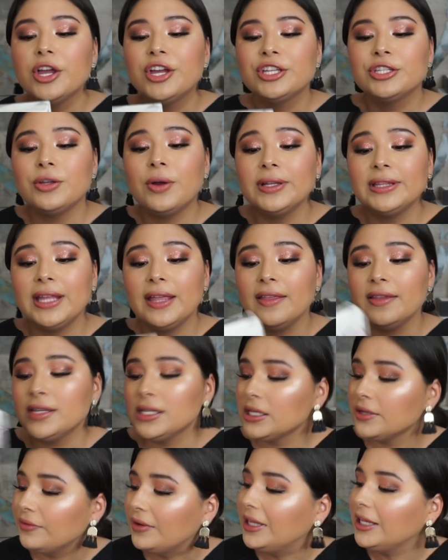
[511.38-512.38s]
So I think
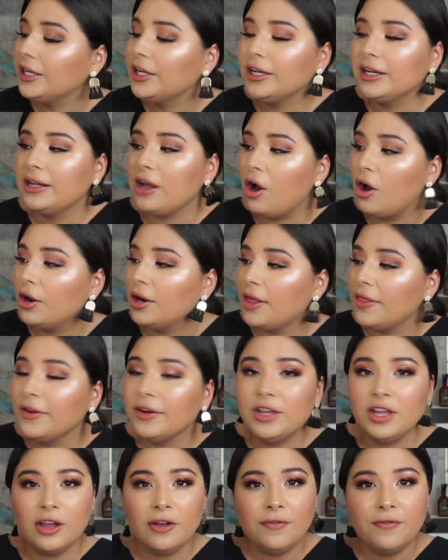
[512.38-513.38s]
this is a really good
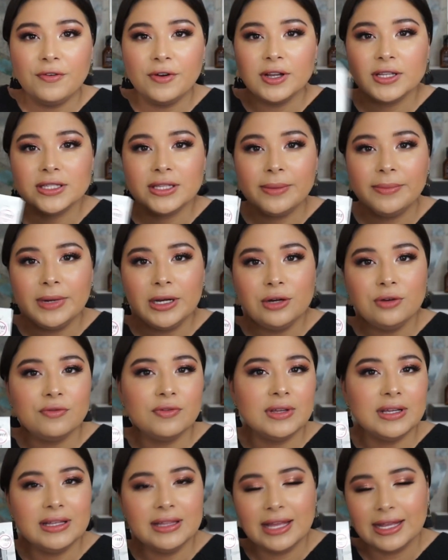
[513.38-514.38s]
another gift for somebody who
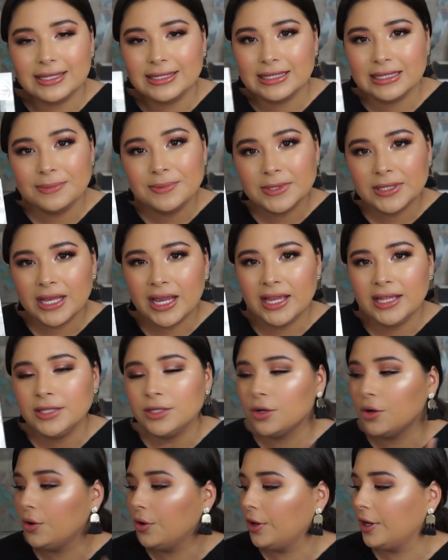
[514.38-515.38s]
really likes lip
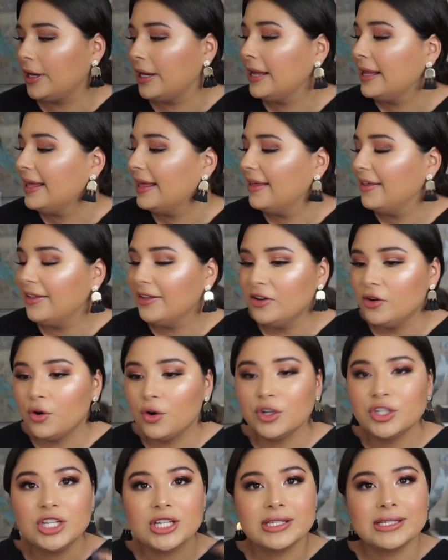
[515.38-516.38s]
stains or
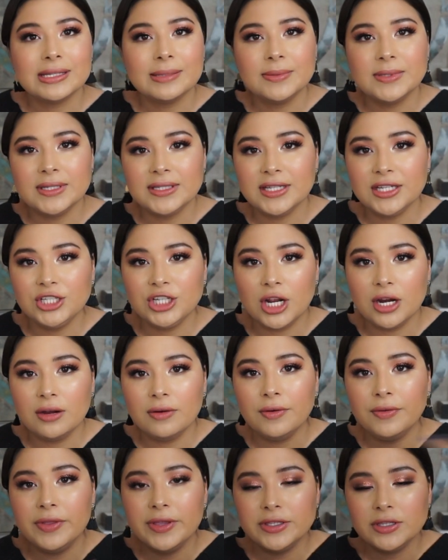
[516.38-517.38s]
just lipsticks in
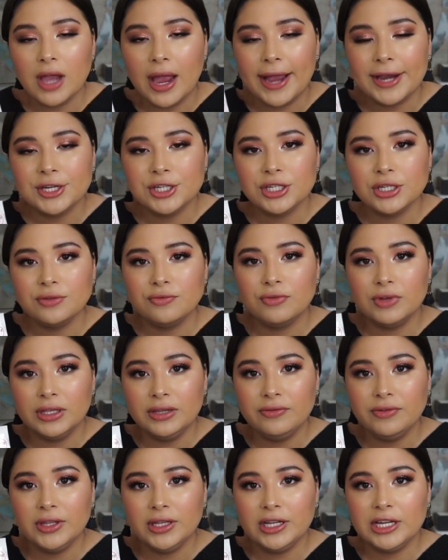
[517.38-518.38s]
general. These are actually
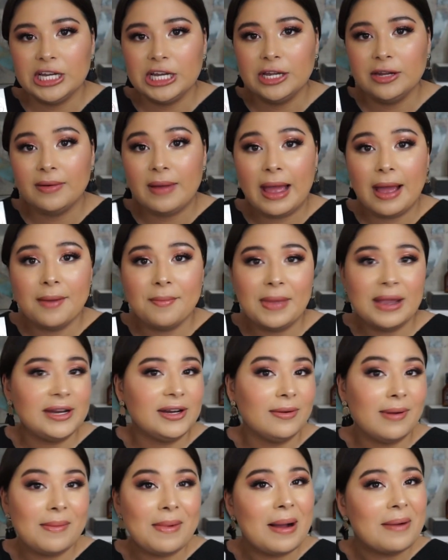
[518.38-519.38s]
really, really good. I
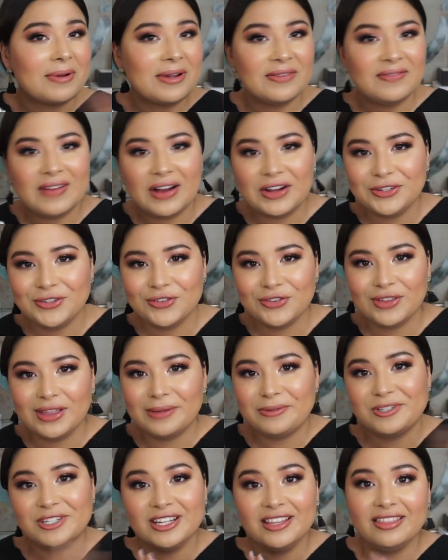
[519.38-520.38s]
know my mom can vouch for
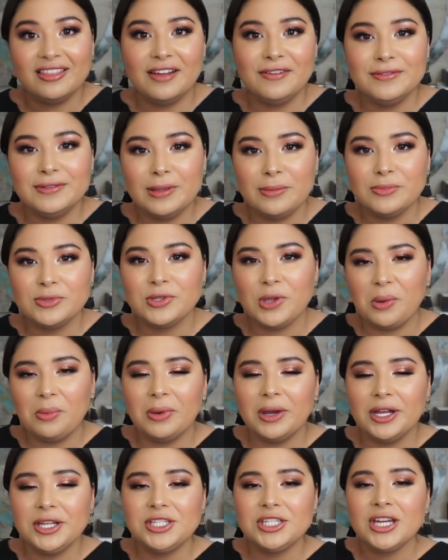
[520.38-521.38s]
them. She loves them so
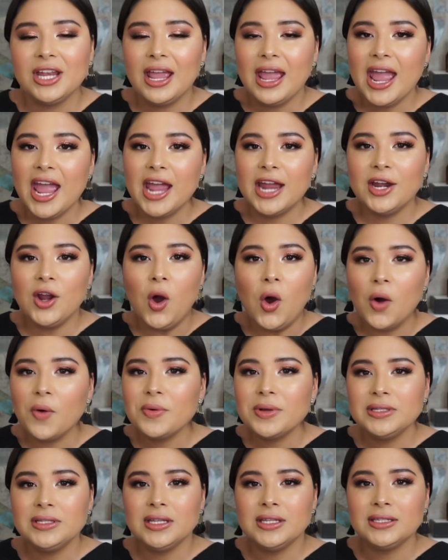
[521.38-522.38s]
much and
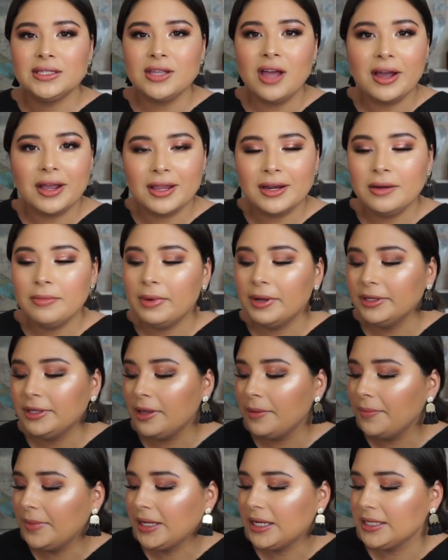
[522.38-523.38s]
always is talking about
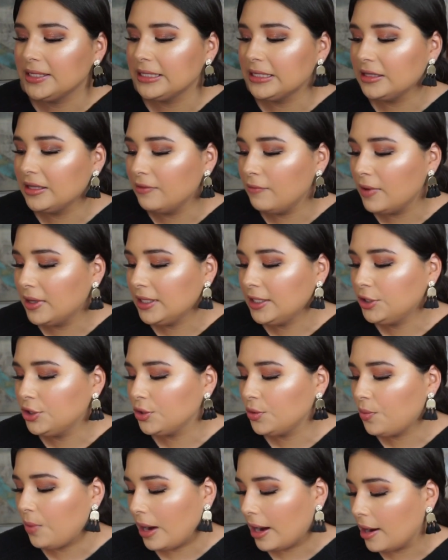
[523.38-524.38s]
them because they really
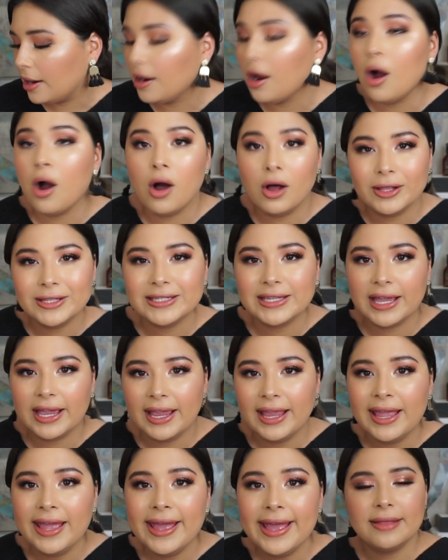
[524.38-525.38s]
do wear it all
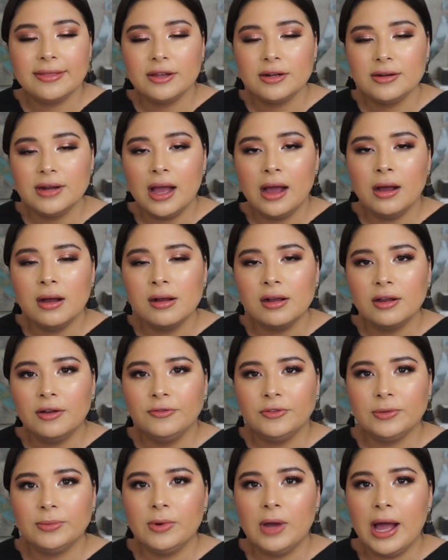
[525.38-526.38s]
day and they're not
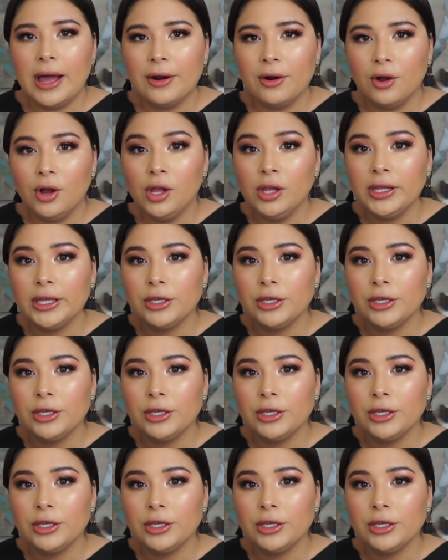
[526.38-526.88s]
uncomfortable at all.